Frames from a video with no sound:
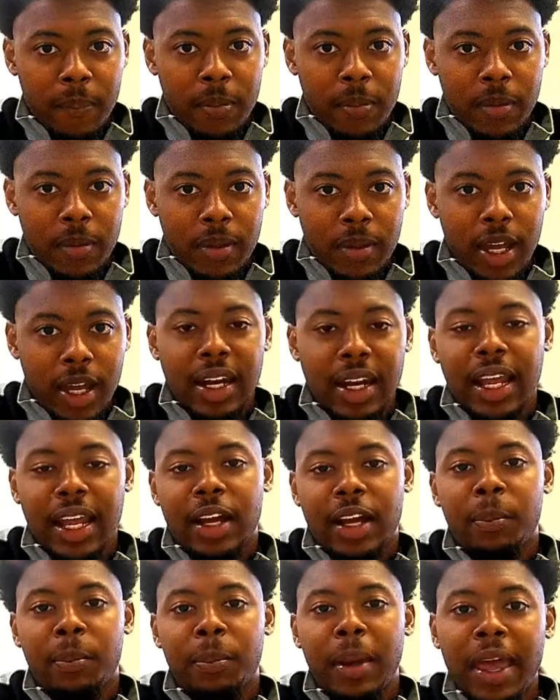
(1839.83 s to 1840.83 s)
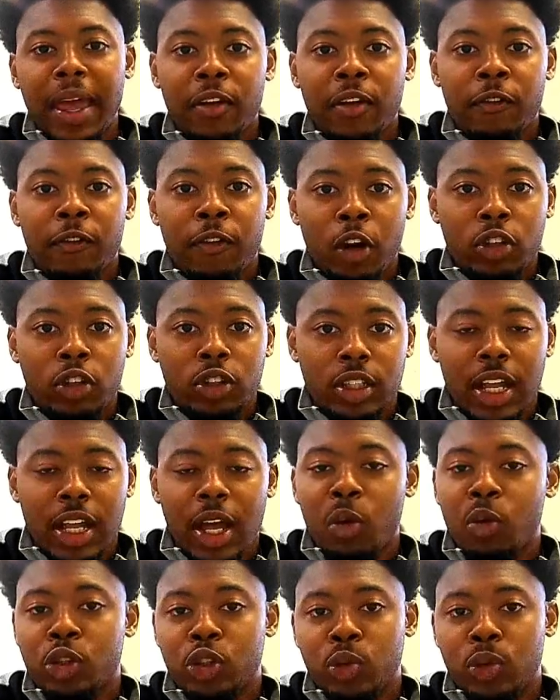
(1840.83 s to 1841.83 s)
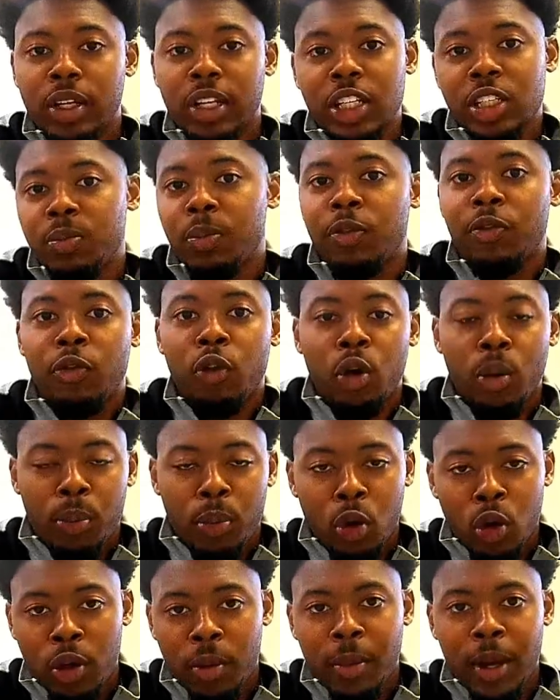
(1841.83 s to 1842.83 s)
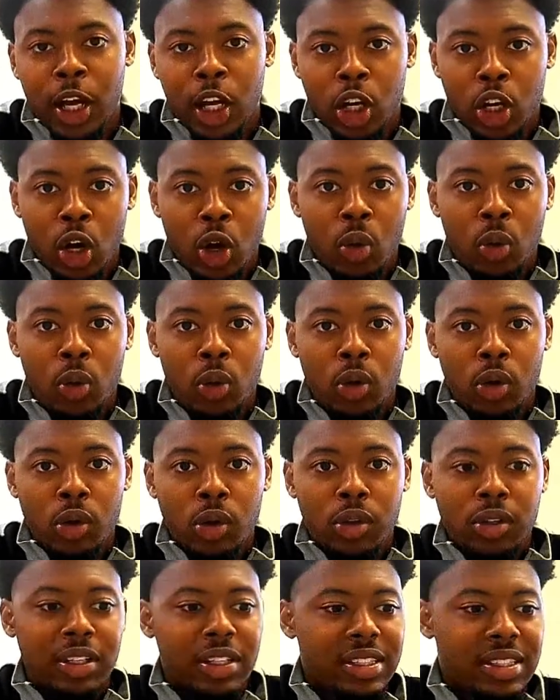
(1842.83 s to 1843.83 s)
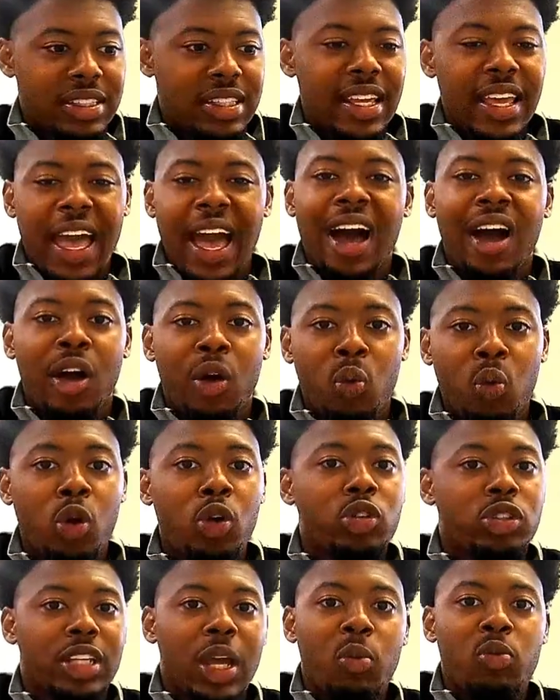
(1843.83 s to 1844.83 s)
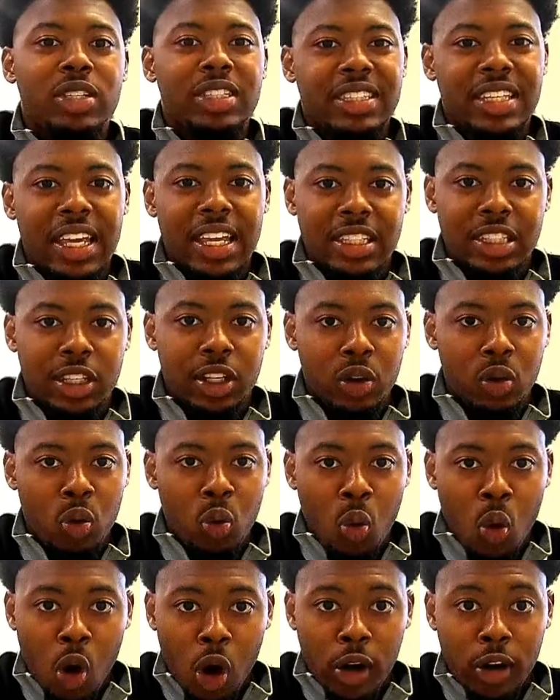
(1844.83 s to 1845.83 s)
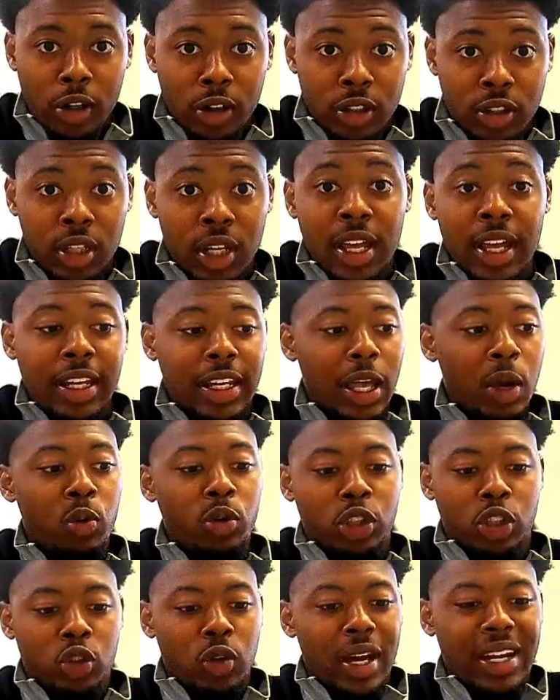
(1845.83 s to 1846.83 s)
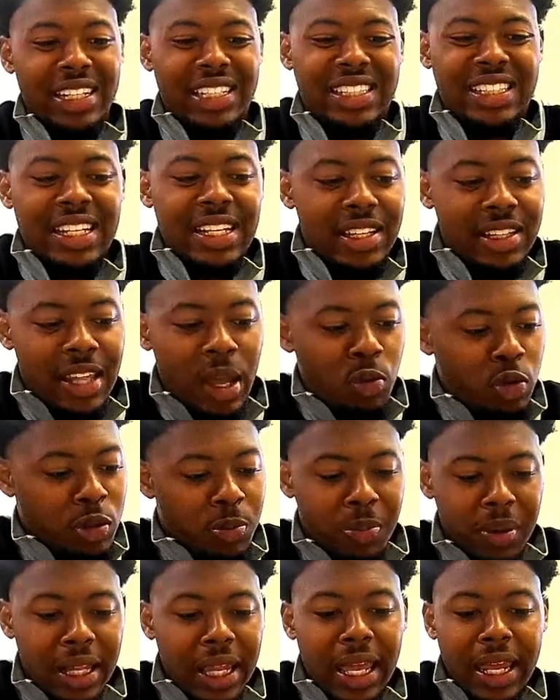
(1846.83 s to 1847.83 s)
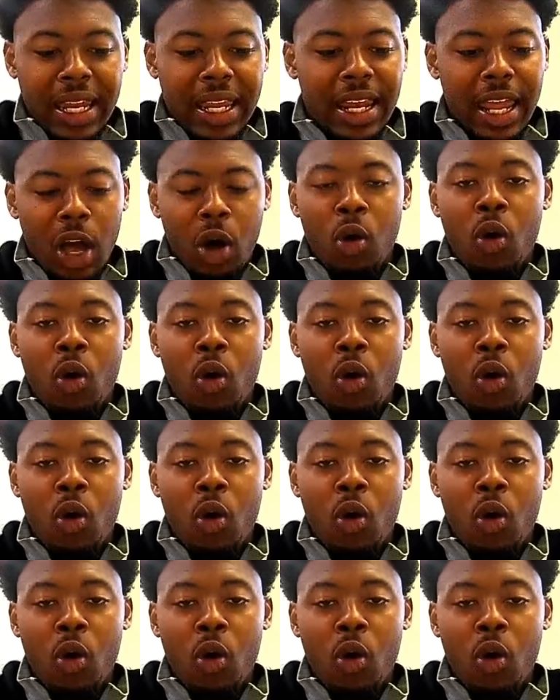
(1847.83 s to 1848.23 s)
Kind of like a beta version that was released before Pokemon Go to see how it works. They was testing in waters. They was trying to see. They was planning out